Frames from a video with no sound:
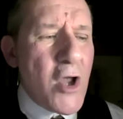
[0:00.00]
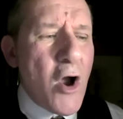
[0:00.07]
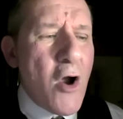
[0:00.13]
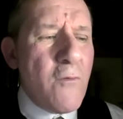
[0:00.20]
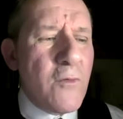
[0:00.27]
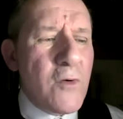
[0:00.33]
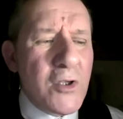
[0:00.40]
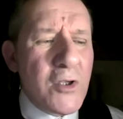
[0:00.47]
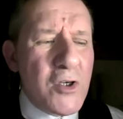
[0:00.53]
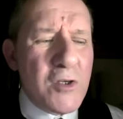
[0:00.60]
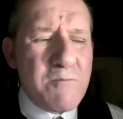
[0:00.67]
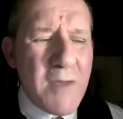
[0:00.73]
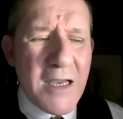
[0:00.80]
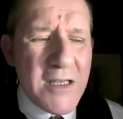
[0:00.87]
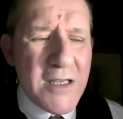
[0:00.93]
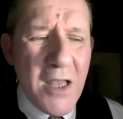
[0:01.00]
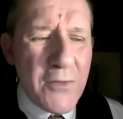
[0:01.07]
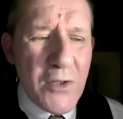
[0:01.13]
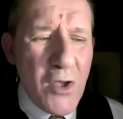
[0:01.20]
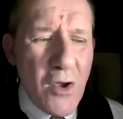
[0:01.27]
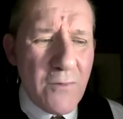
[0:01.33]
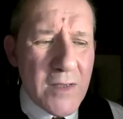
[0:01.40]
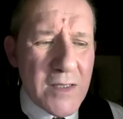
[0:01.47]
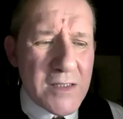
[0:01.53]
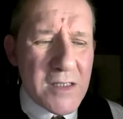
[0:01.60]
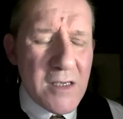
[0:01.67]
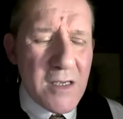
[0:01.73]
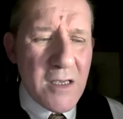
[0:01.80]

over and could make nothing of it.